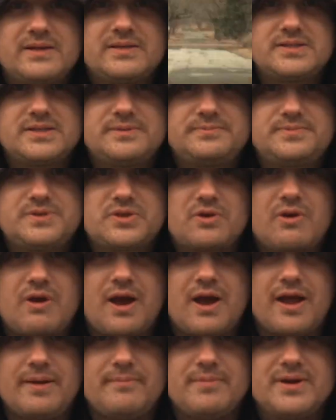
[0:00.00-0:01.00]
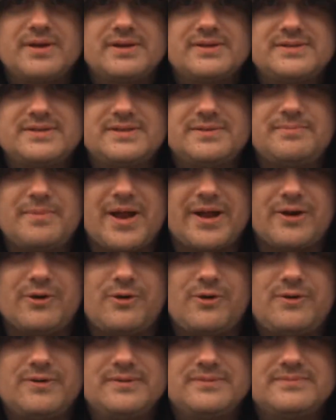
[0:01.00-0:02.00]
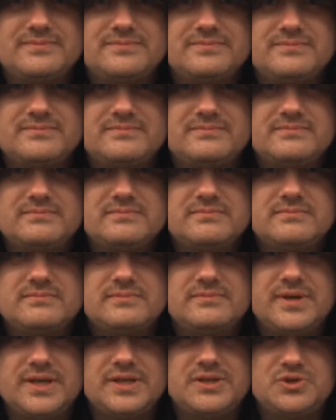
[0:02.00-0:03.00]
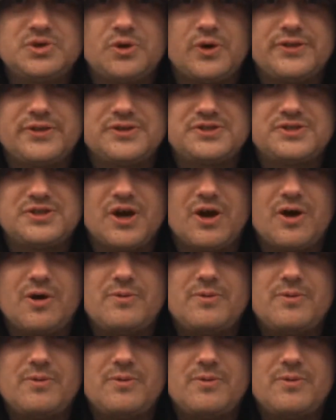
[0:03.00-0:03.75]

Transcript: Subscribe to Michael. Enjoy the show.